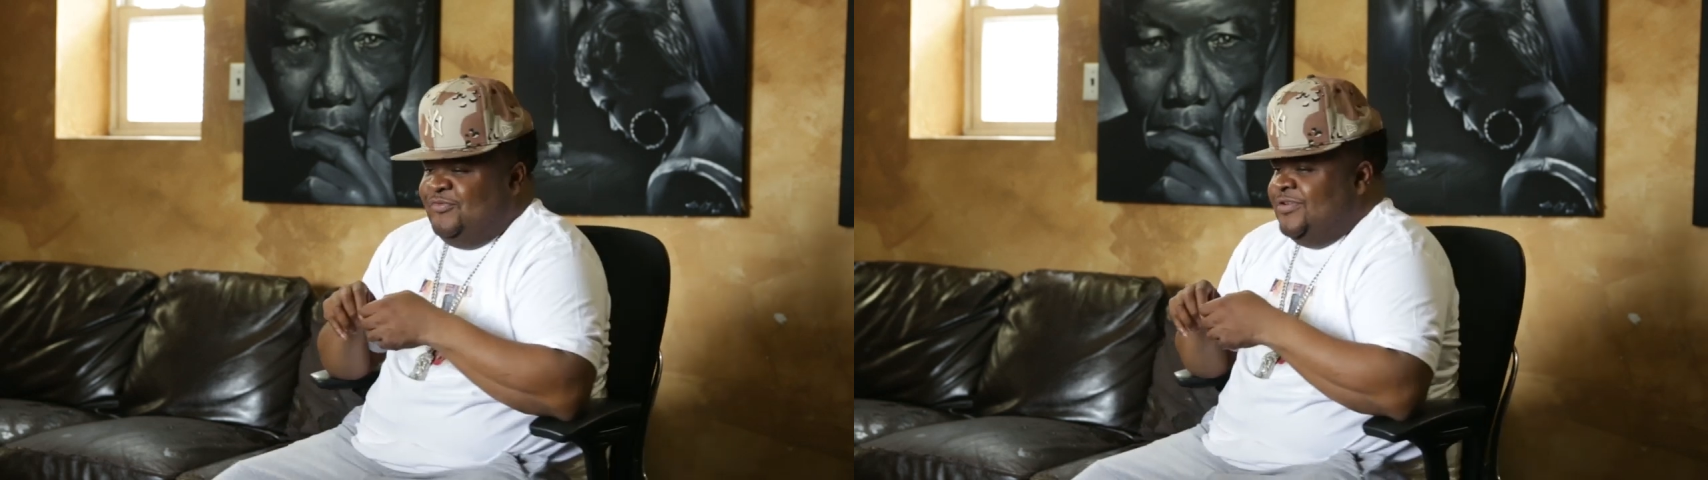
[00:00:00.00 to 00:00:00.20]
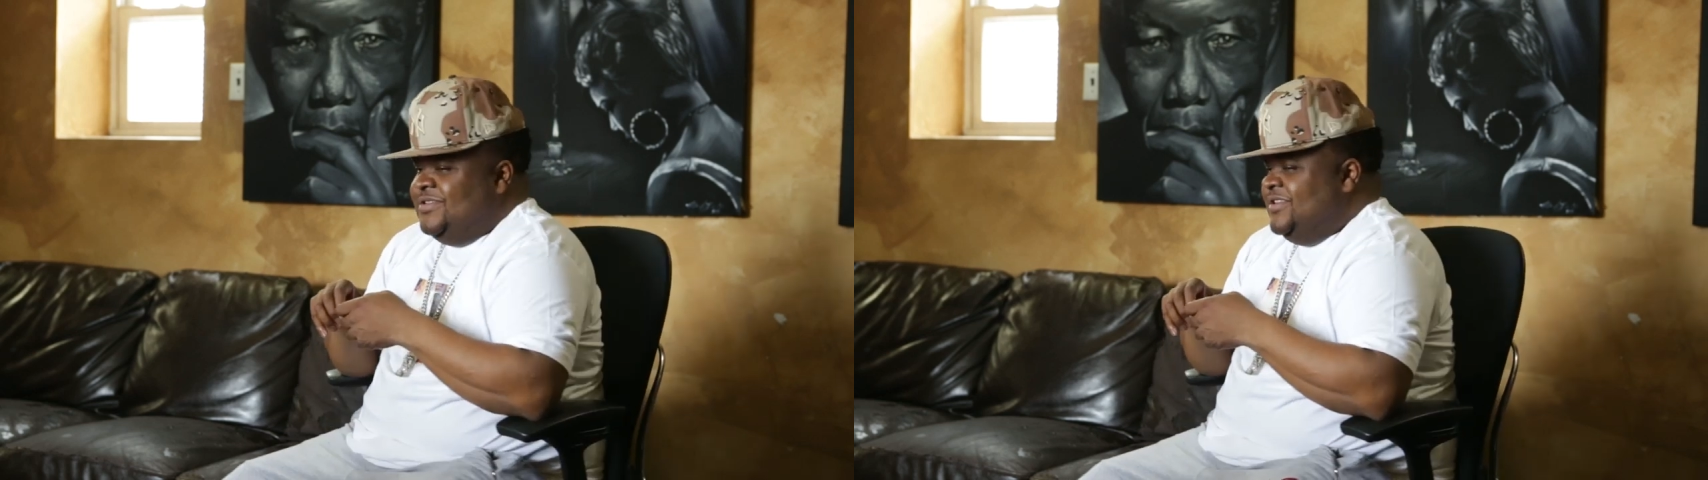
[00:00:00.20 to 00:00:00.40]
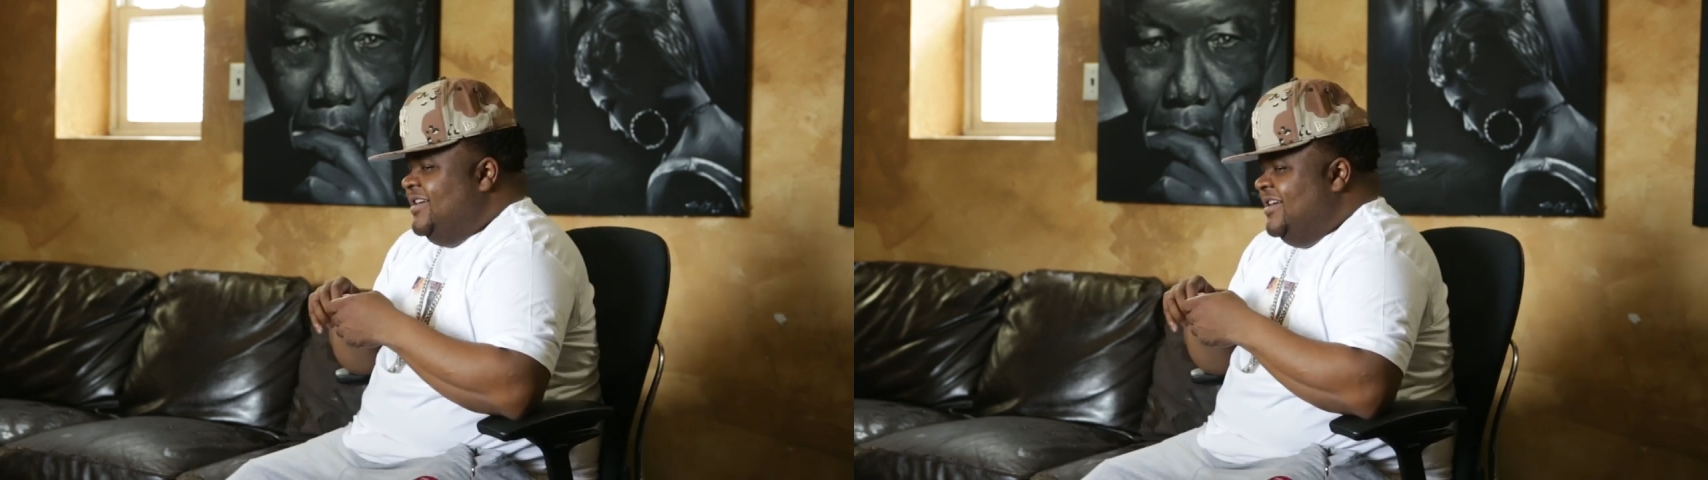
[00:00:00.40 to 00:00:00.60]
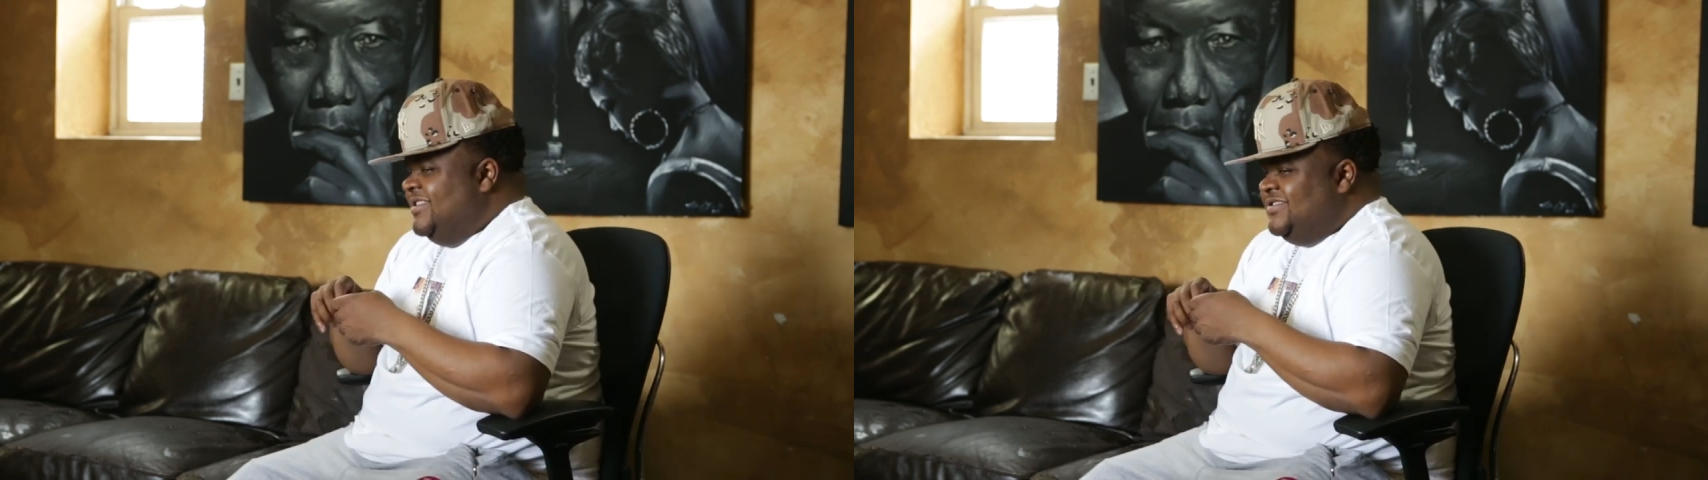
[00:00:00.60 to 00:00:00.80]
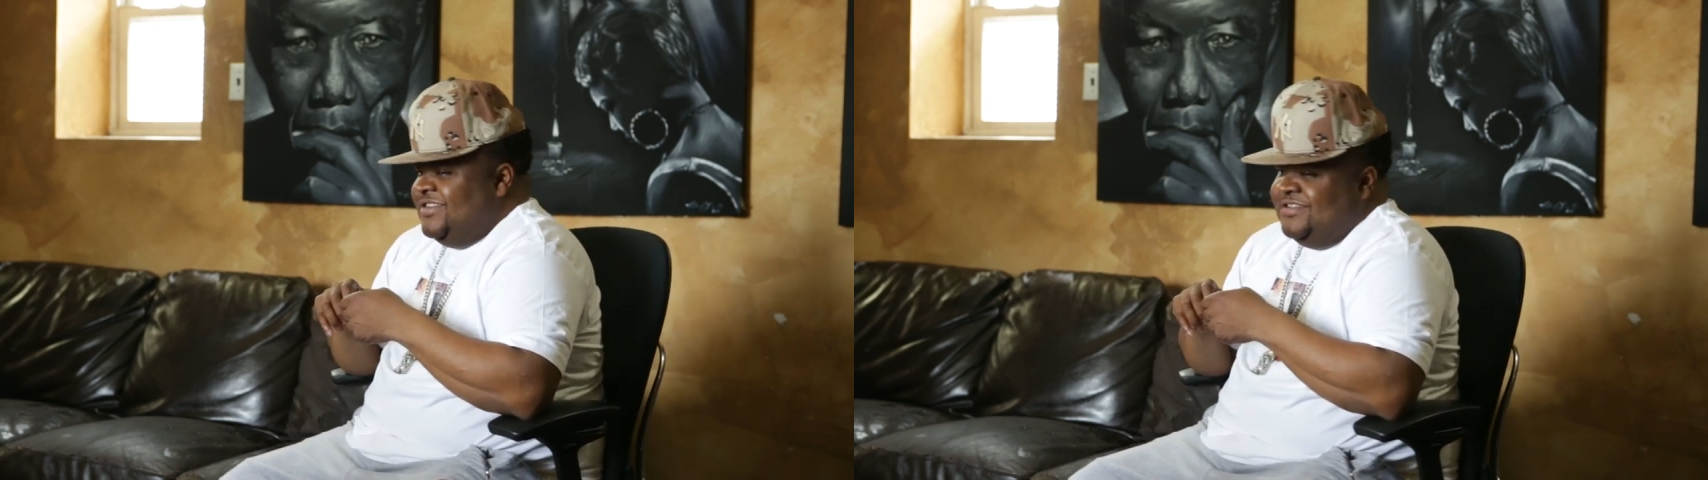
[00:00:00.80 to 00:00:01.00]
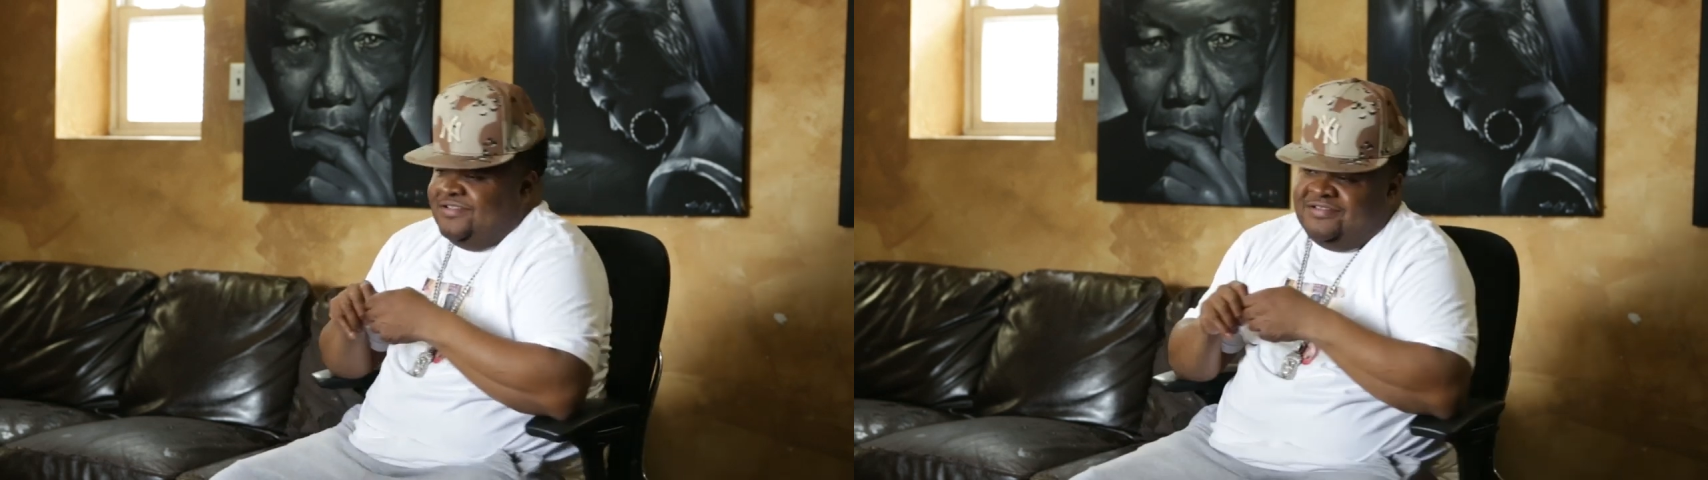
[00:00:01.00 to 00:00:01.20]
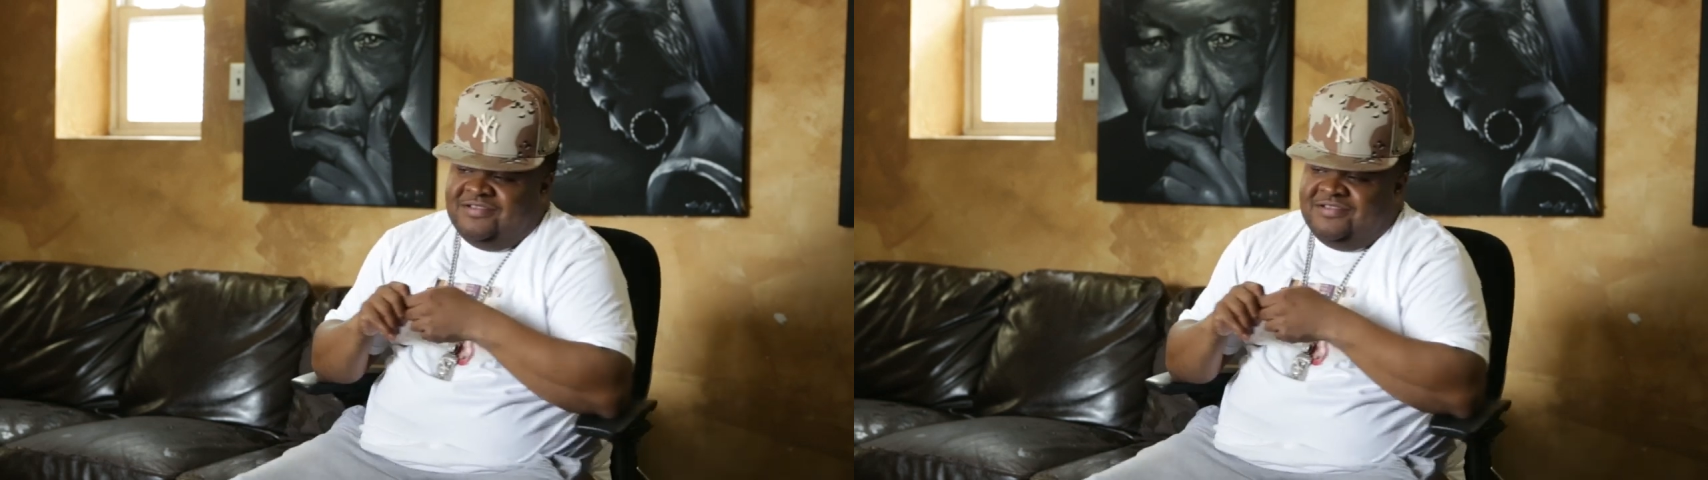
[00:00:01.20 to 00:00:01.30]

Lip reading: Freddy Godson,